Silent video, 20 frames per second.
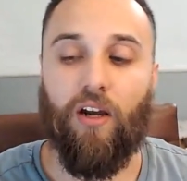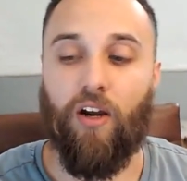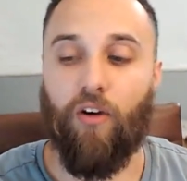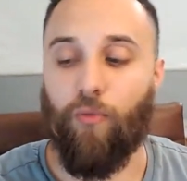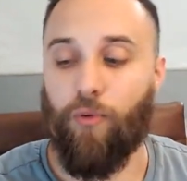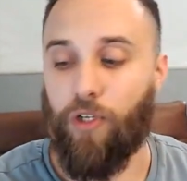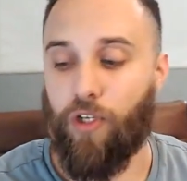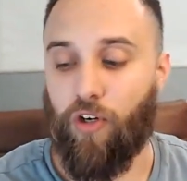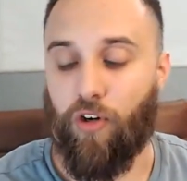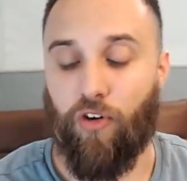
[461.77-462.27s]

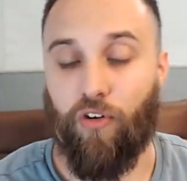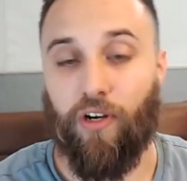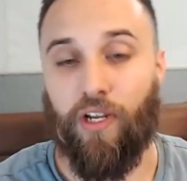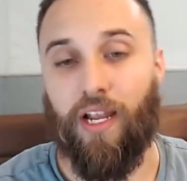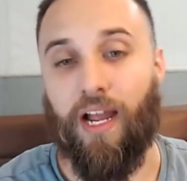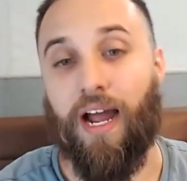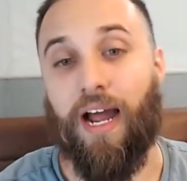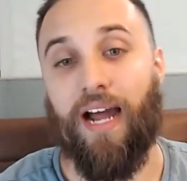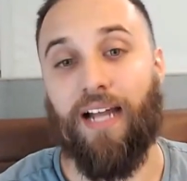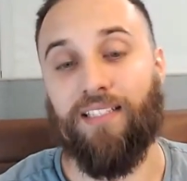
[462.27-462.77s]
recurring
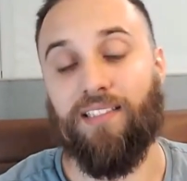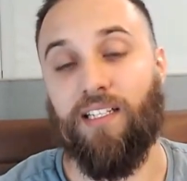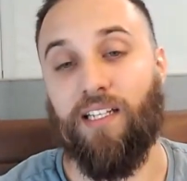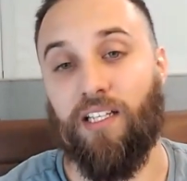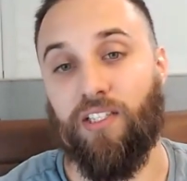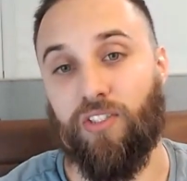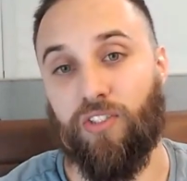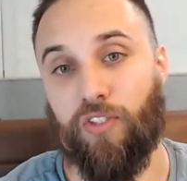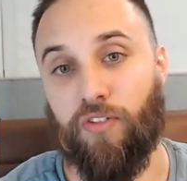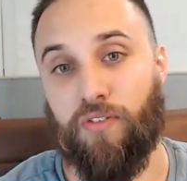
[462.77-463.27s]
high
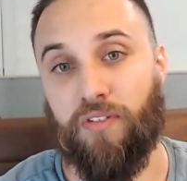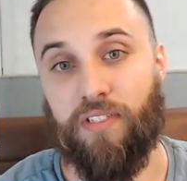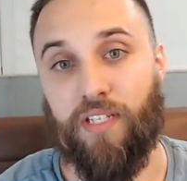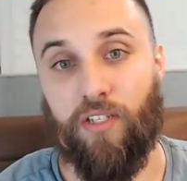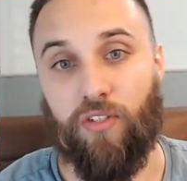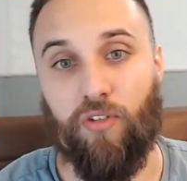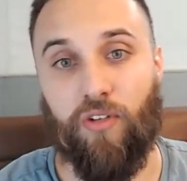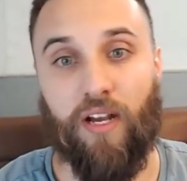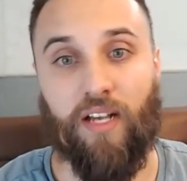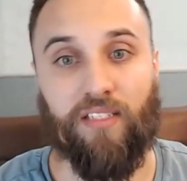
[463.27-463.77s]
ticket service that
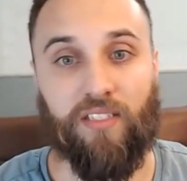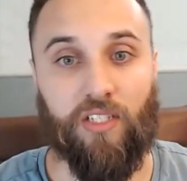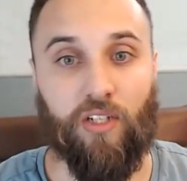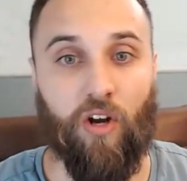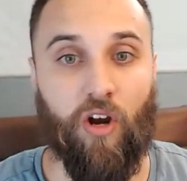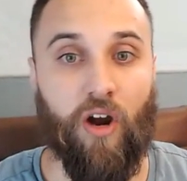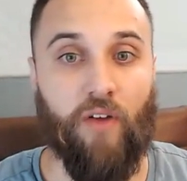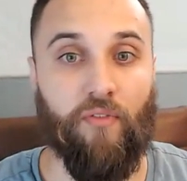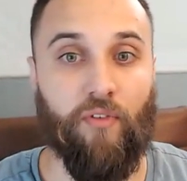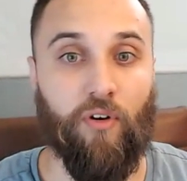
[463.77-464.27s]
you guys can
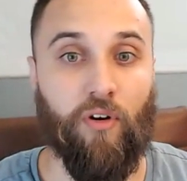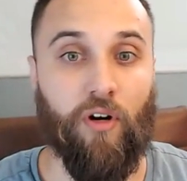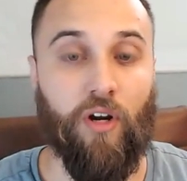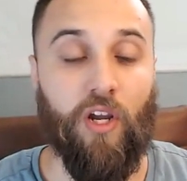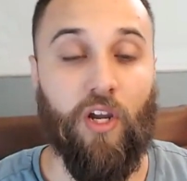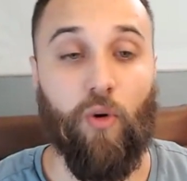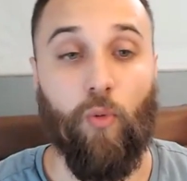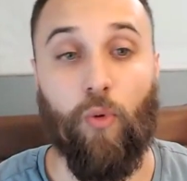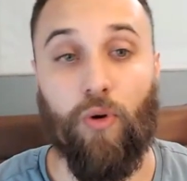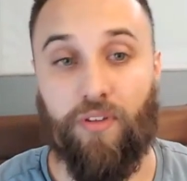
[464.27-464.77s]
offer
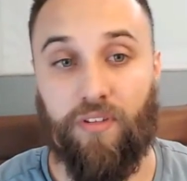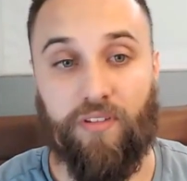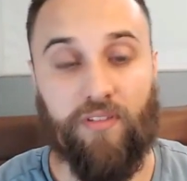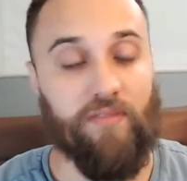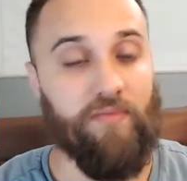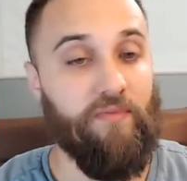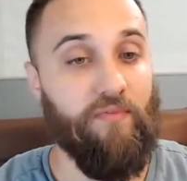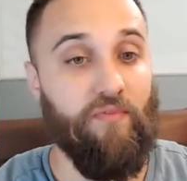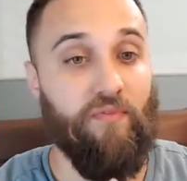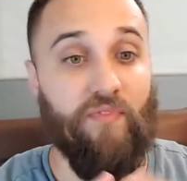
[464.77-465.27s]
with
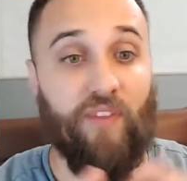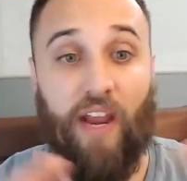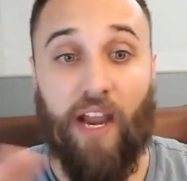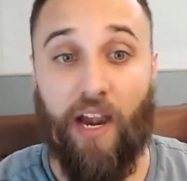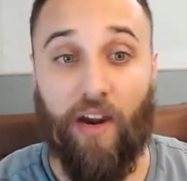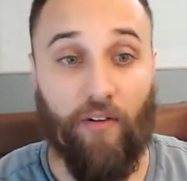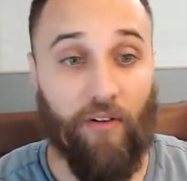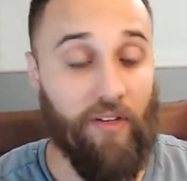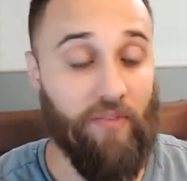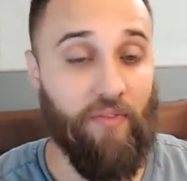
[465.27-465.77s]

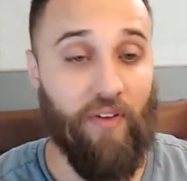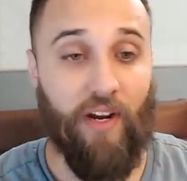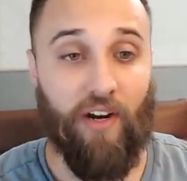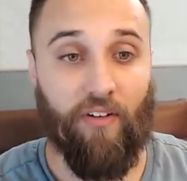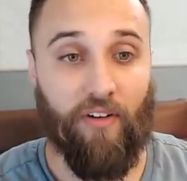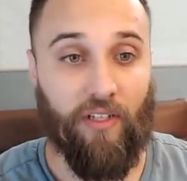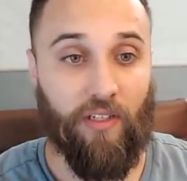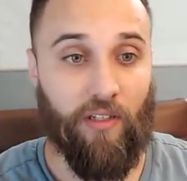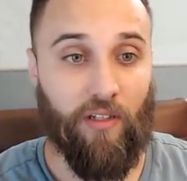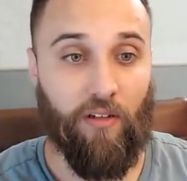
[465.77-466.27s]
very,
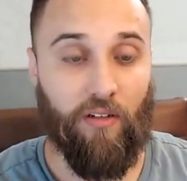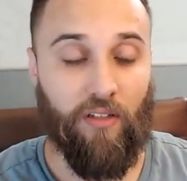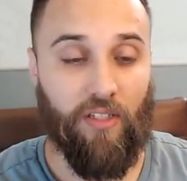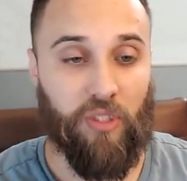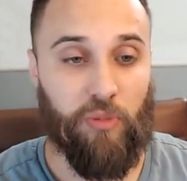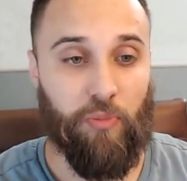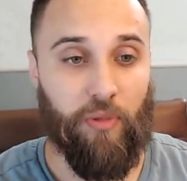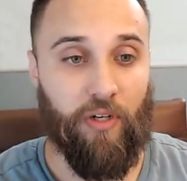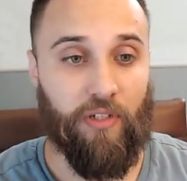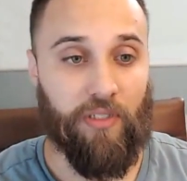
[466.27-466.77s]
very little
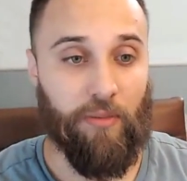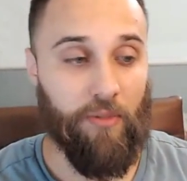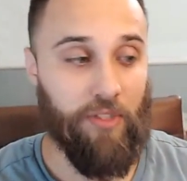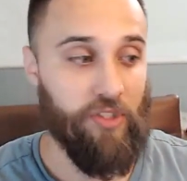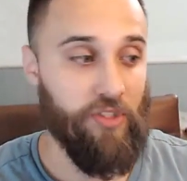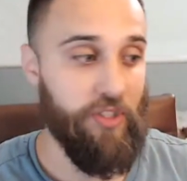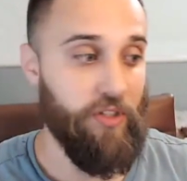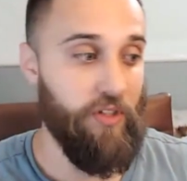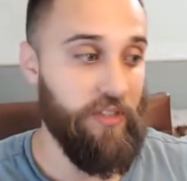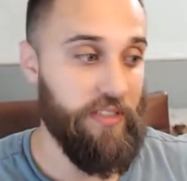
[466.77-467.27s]
experience. I'm going to
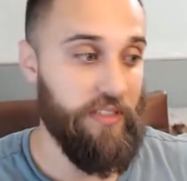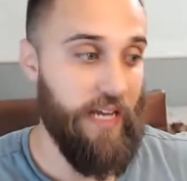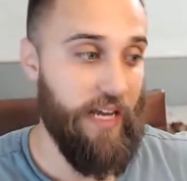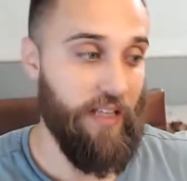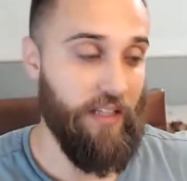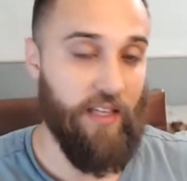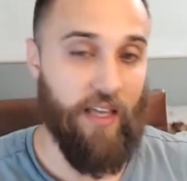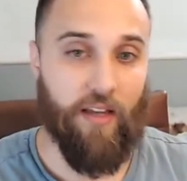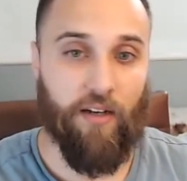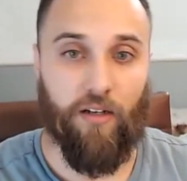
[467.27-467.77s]
show you
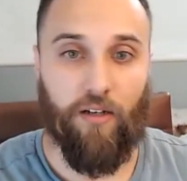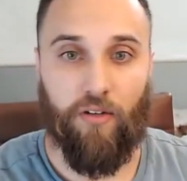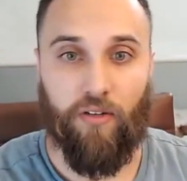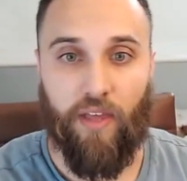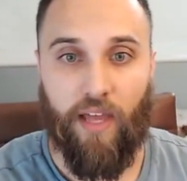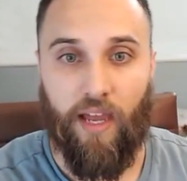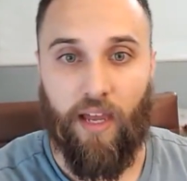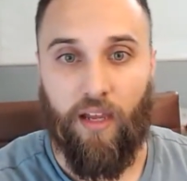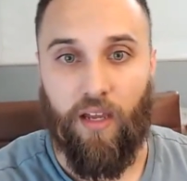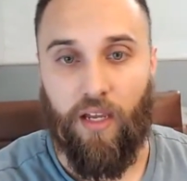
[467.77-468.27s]
exactly how to do
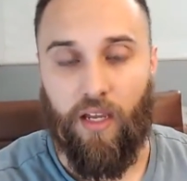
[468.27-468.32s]
that.